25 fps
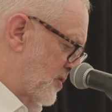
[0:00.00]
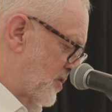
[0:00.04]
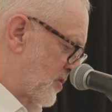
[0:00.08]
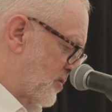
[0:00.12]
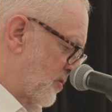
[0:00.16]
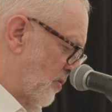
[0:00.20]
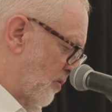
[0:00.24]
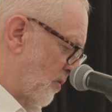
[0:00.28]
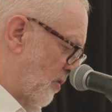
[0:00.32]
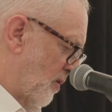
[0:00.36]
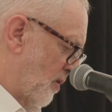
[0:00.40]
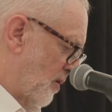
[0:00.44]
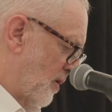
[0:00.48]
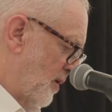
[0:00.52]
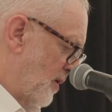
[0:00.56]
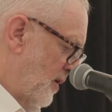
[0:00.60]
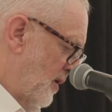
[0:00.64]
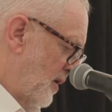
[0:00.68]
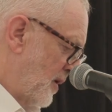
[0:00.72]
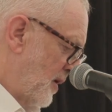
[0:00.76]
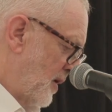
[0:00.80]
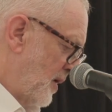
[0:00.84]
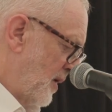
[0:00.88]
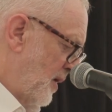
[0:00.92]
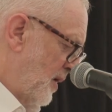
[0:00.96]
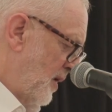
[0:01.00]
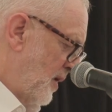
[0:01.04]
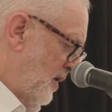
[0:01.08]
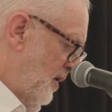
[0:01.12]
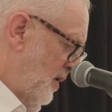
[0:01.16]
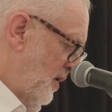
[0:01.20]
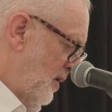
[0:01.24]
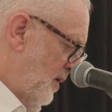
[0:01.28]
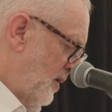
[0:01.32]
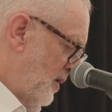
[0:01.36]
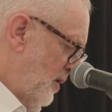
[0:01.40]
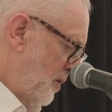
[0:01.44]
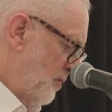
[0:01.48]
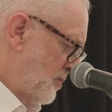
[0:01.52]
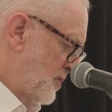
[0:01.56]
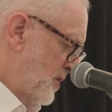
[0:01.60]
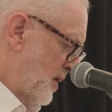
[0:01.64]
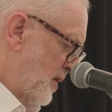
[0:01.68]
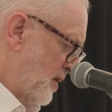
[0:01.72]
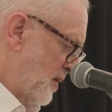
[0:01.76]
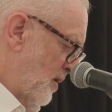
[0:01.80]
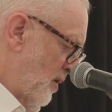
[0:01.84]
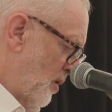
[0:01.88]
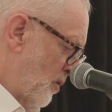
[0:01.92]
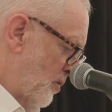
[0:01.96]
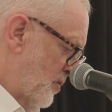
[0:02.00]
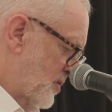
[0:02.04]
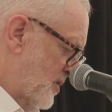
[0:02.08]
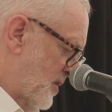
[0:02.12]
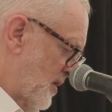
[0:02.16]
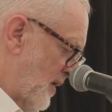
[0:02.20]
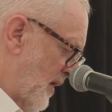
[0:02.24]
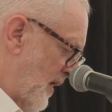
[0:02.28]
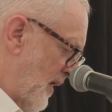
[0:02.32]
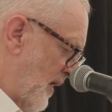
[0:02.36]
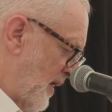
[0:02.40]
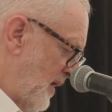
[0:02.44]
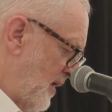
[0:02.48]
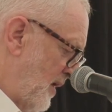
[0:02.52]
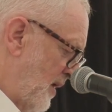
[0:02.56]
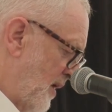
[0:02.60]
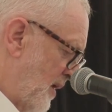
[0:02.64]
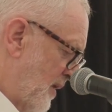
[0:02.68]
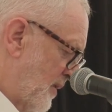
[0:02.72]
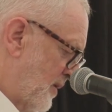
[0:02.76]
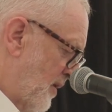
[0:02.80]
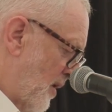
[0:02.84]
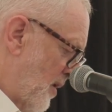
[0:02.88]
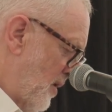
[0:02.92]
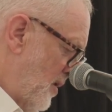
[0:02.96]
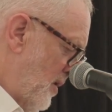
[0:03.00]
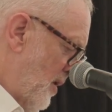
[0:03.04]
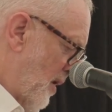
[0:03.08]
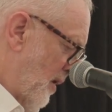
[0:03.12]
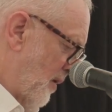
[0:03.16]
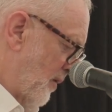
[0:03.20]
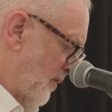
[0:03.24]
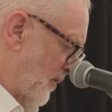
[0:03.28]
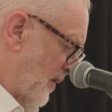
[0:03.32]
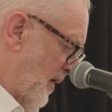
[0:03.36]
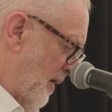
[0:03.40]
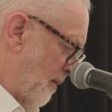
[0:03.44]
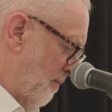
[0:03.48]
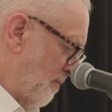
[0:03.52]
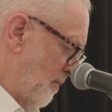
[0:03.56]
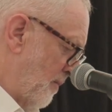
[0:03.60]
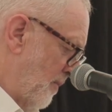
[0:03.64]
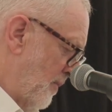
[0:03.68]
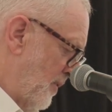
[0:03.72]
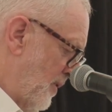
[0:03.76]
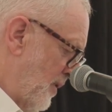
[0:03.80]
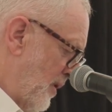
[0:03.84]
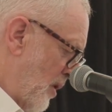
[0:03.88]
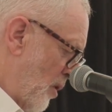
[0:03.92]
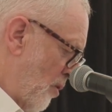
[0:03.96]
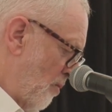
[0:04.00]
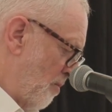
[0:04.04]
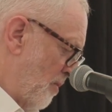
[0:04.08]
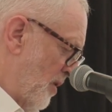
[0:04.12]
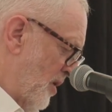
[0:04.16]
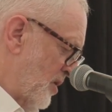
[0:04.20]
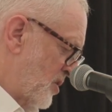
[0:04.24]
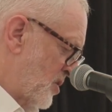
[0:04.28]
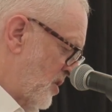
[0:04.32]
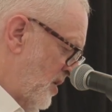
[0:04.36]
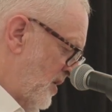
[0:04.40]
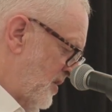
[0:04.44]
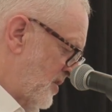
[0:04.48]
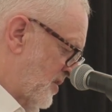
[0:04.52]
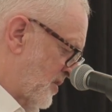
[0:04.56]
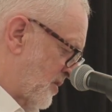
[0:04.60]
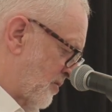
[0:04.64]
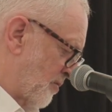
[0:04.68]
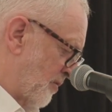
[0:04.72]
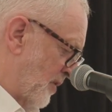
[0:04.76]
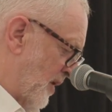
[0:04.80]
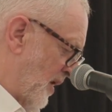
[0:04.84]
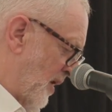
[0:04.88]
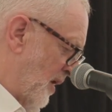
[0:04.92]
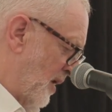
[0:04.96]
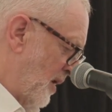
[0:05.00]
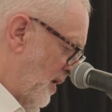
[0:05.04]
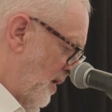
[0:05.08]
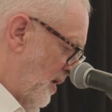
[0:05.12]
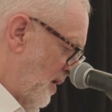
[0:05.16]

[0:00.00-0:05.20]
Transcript: store. You did no say that none of them know much history